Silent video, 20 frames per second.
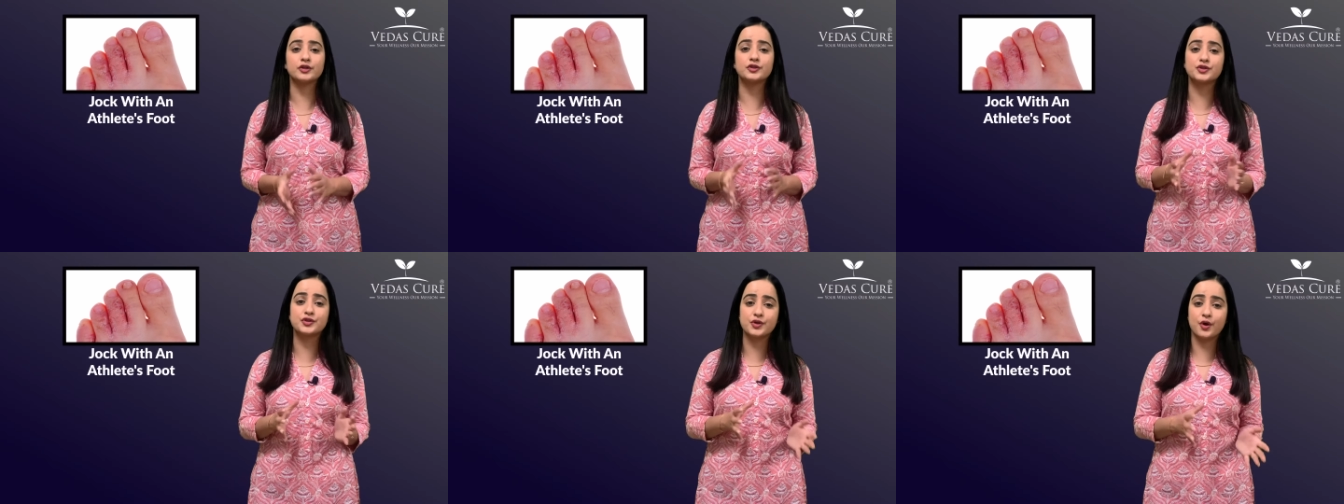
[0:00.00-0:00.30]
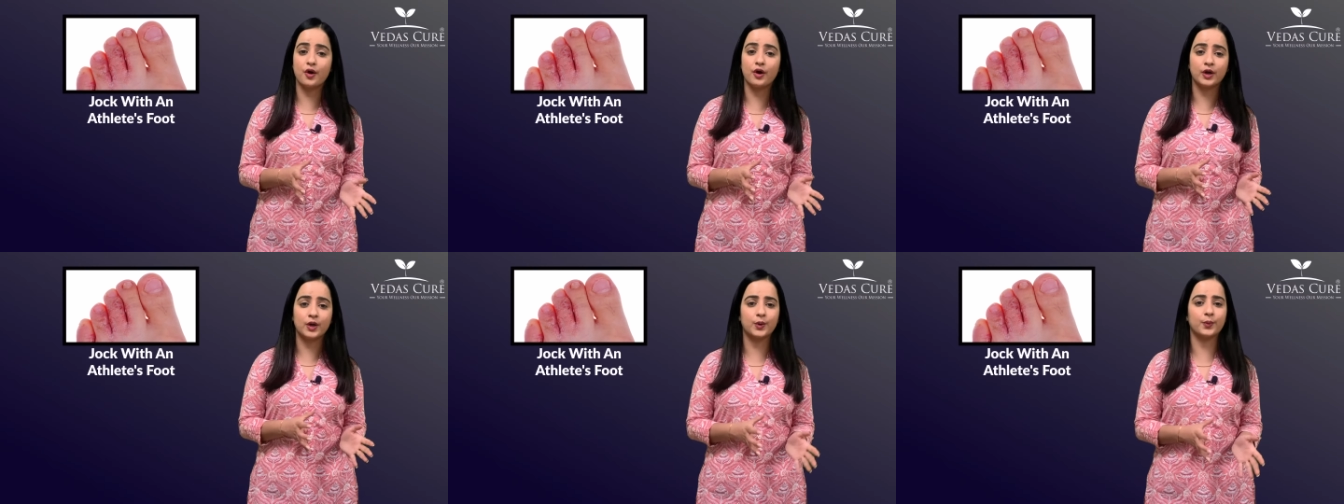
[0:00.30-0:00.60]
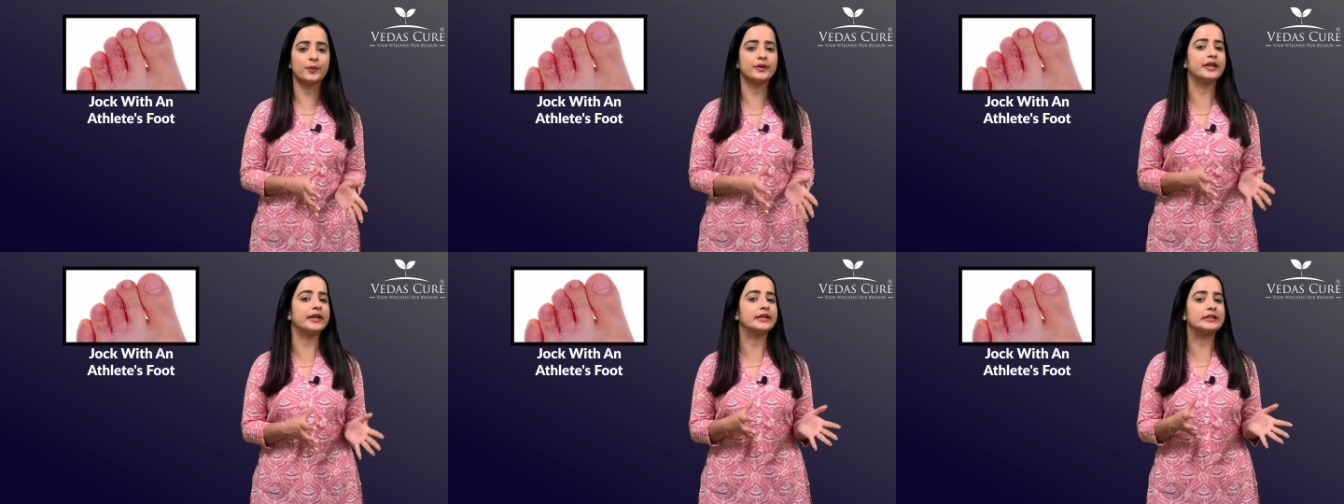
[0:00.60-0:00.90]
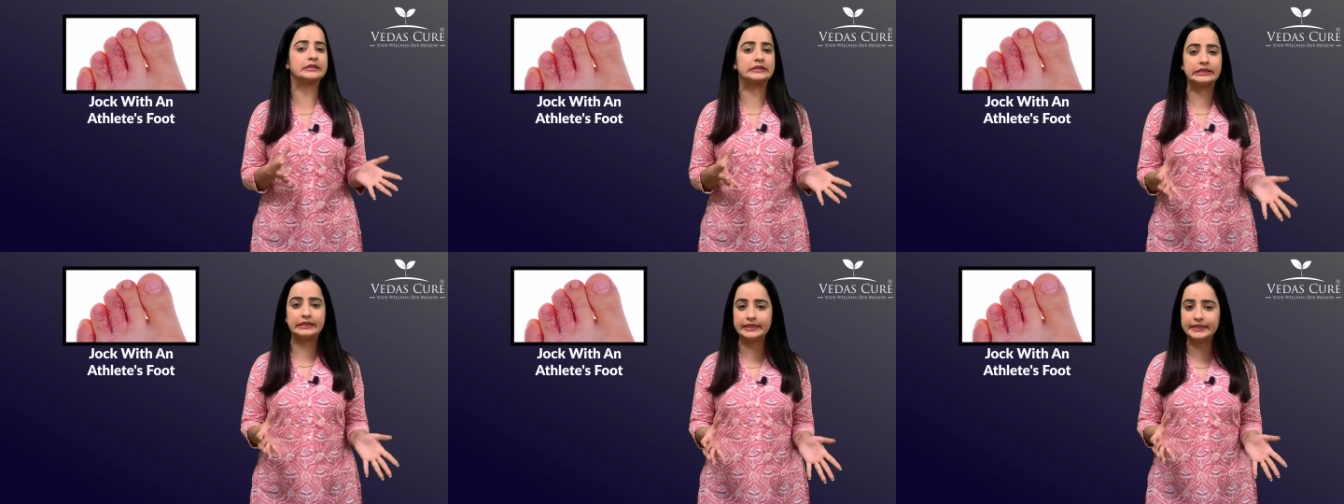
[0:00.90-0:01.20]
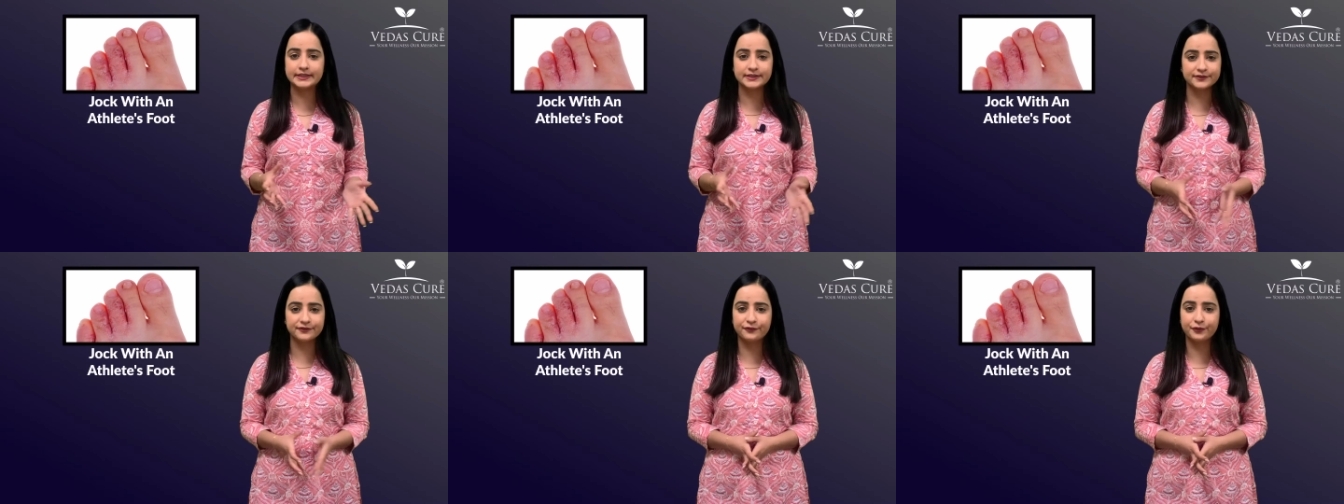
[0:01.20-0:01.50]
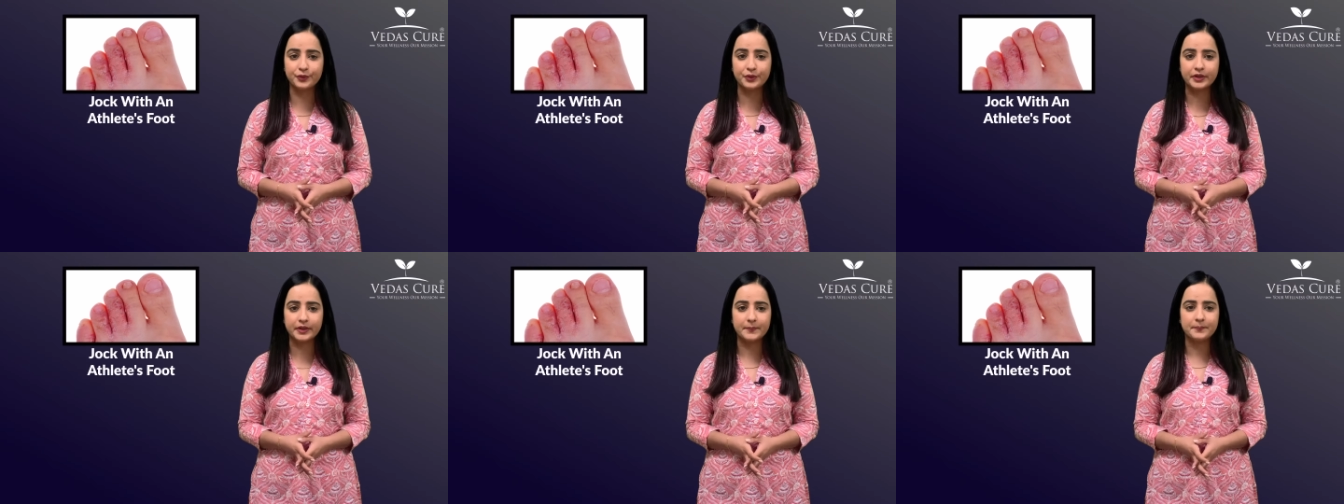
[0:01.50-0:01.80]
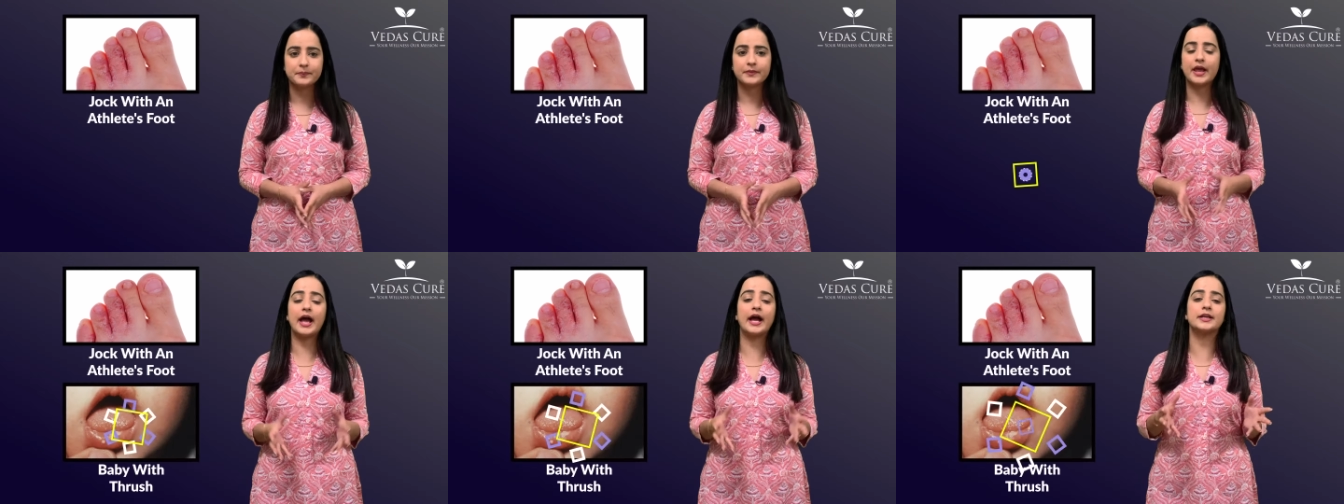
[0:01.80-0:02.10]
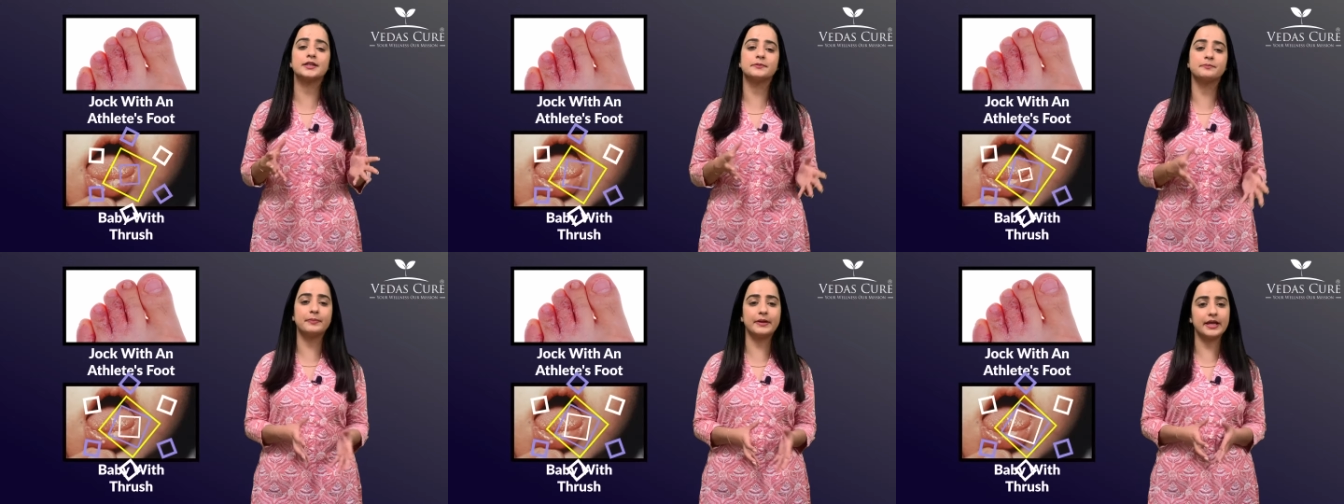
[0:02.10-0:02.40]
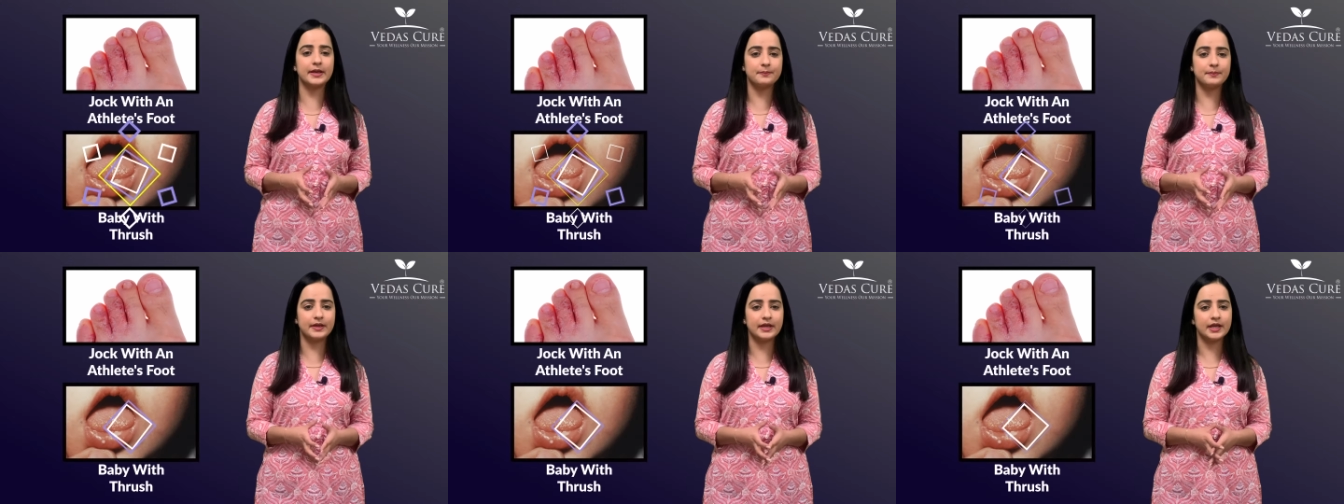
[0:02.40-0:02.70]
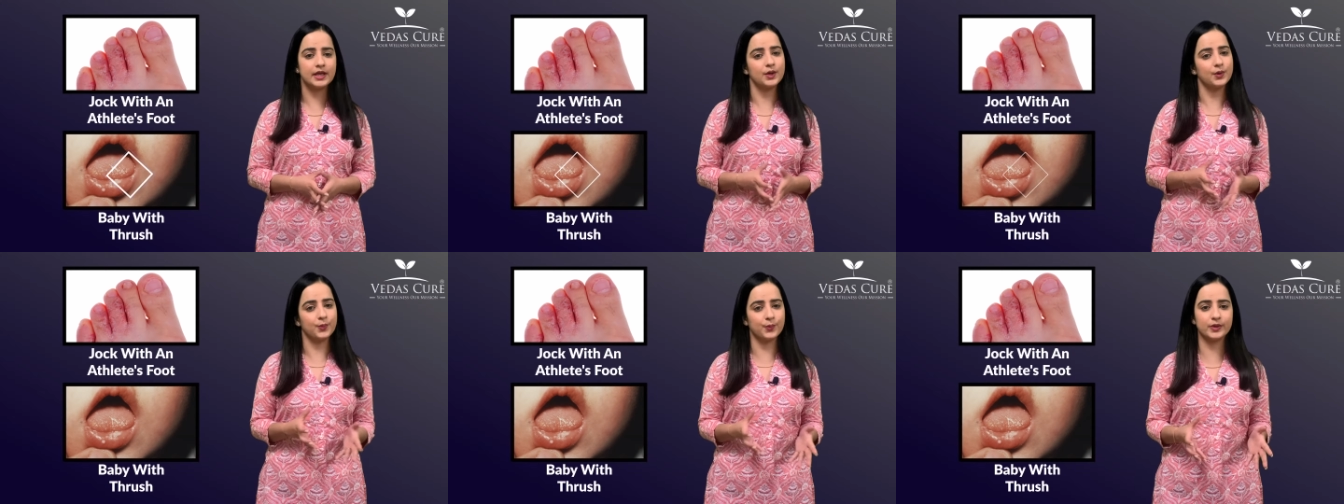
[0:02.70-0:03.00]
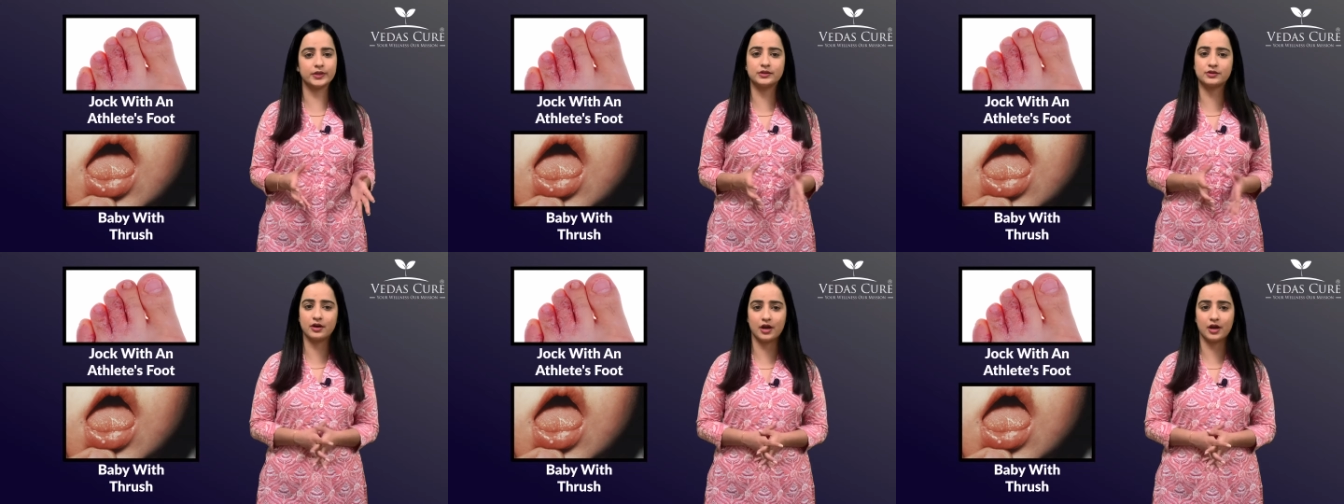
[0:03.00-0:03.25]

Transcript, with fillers: a jock with an athlete's foot and a baby with